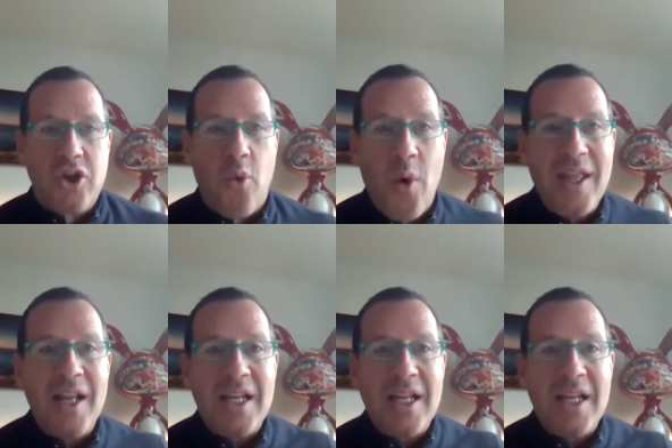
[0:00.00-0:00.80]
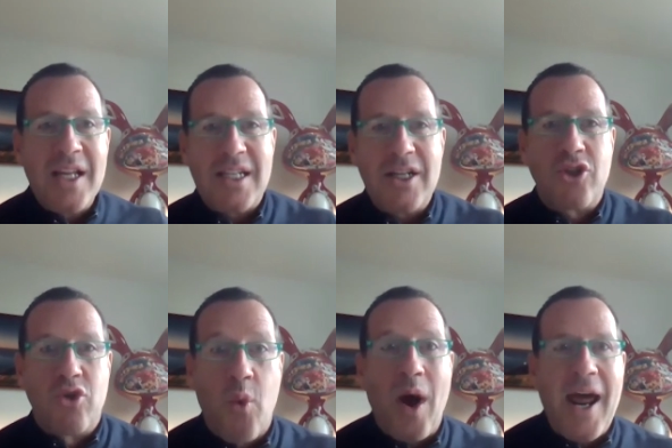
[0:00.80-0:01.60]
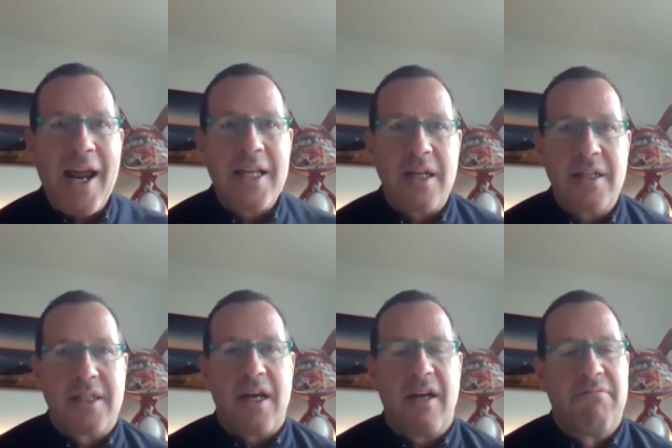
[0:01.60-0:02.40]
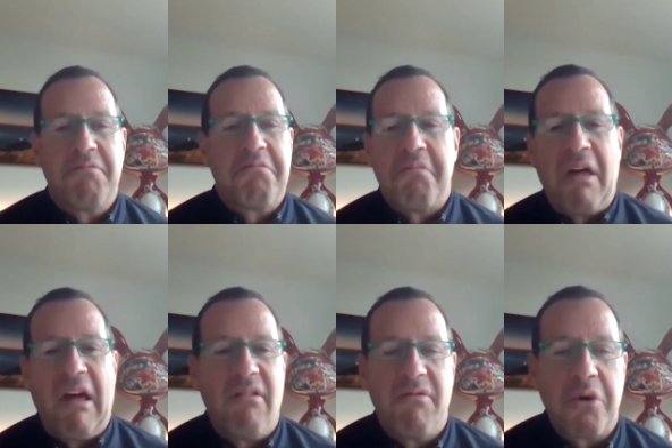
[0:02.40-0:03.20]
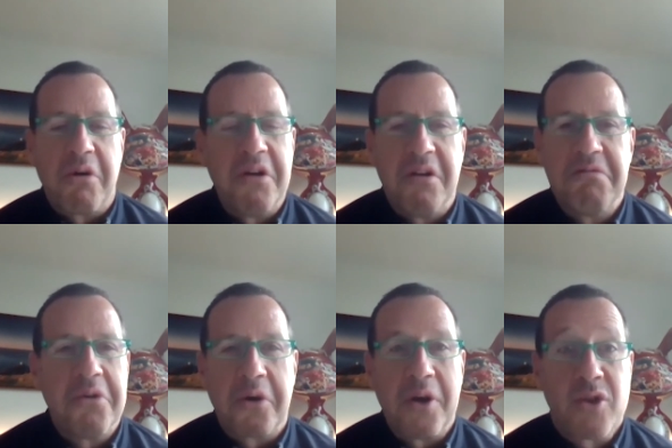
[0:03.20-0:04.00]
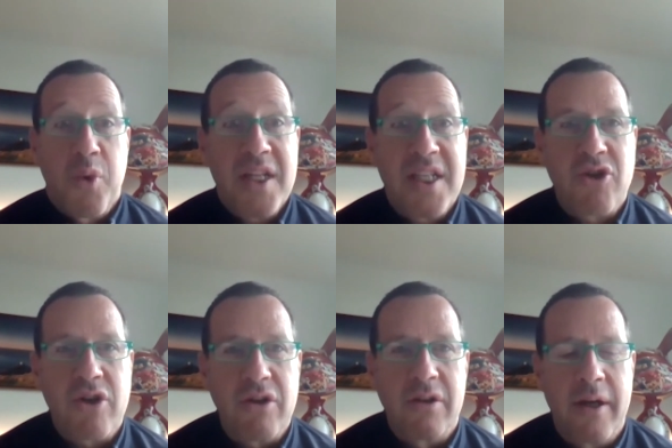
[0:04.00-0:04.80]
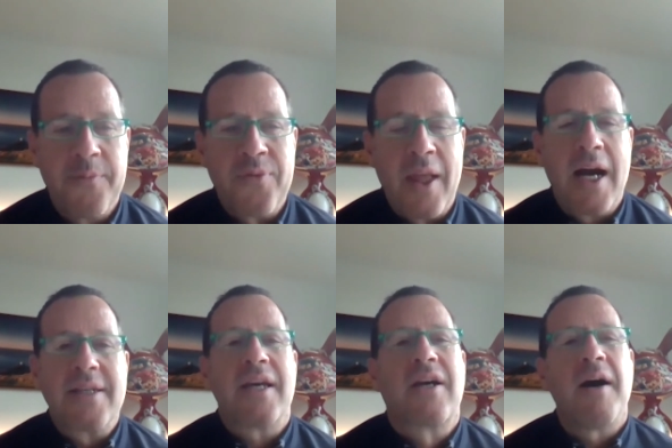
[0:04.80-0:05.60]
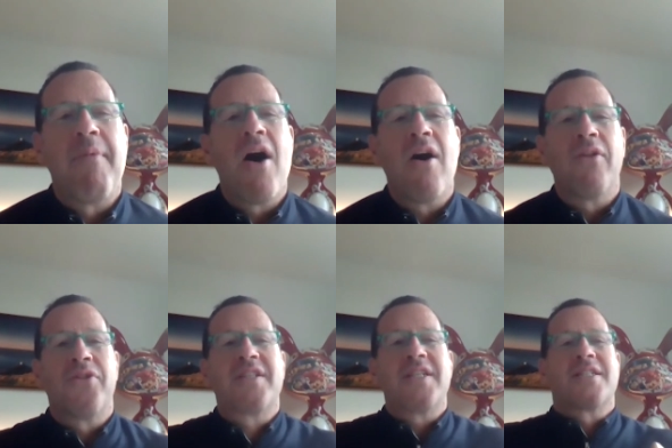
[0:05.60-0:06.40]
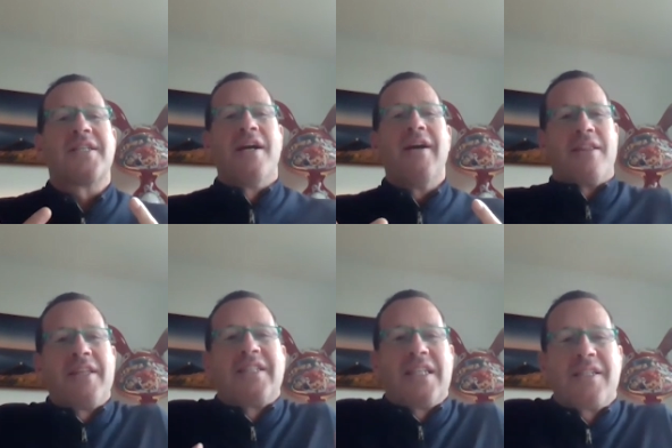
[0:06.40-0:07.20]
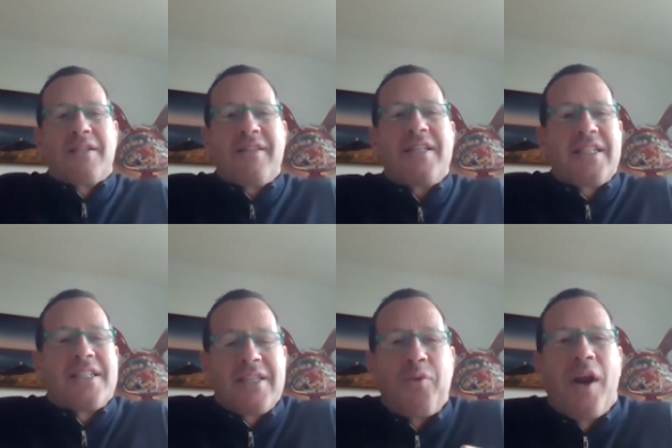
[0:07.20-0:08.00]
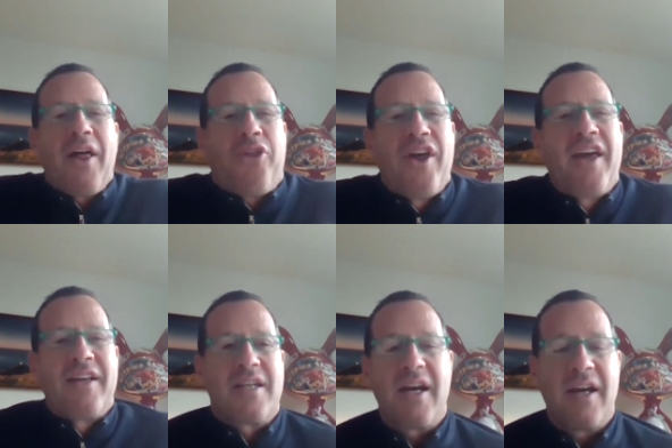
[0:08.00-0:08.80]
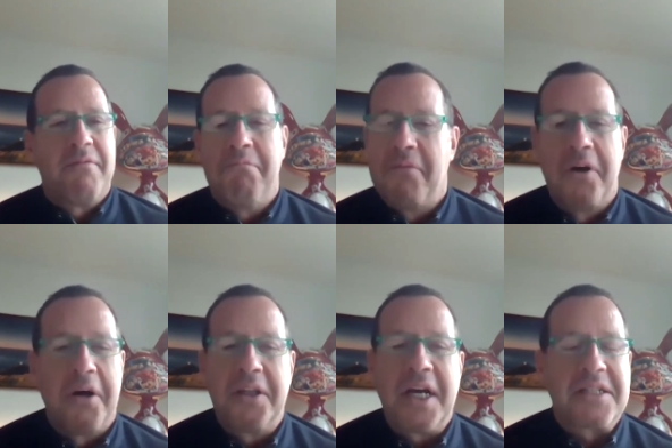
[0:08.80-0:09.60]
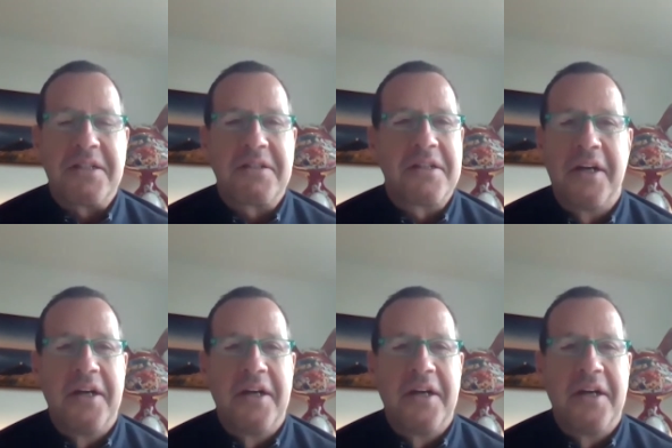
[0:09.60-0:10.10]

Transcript: So when he listens to what I listen, say, eh, no good, no. He's 26 years old. I say, come on, this is this is this is the real thing. Say, no, it doesn't.